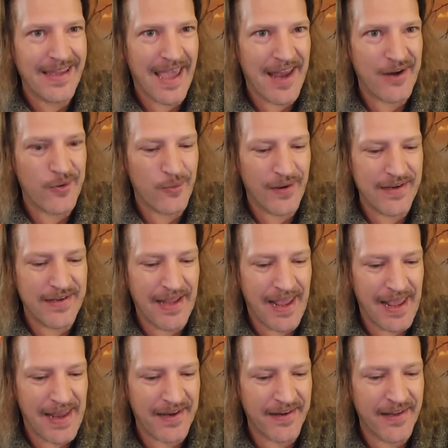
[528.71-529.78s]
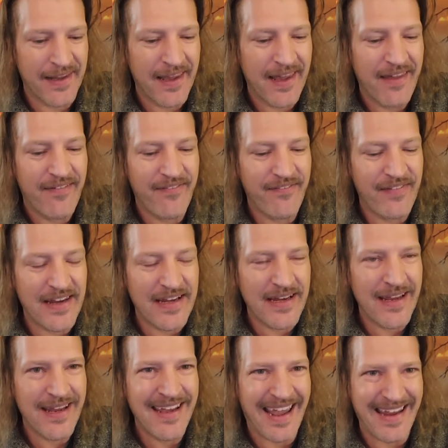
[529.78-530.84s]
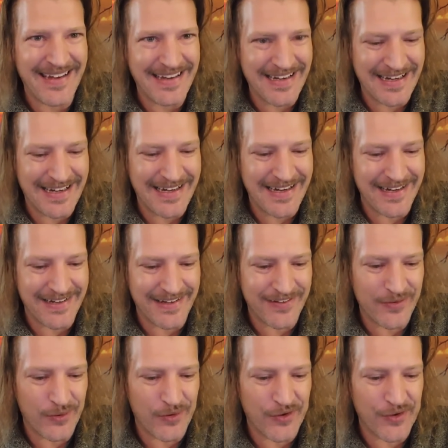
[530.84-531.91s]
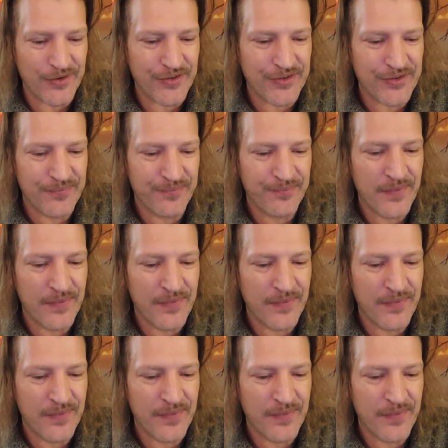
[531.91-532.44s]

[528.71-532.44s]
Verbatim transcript: Category ten, feeding and eating disorders.